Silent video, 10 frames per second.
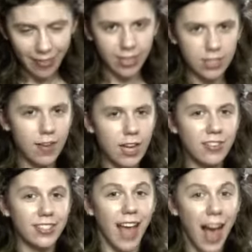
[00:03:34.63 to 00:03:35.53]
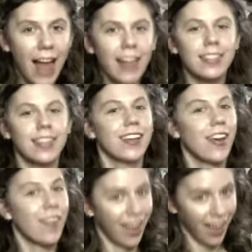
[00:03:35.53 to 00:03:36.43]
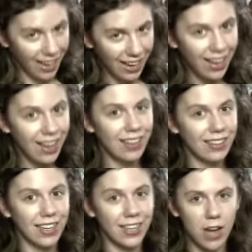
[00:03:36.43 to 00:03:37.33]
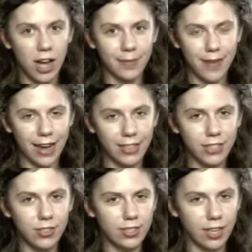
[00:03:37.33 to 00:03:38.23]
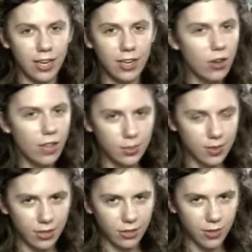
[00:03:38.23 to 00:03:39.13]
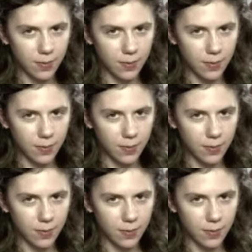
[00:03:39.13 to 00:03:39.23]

Like it's funny if you say hi because they can go and like nod back to you because I can know that's what they're doing.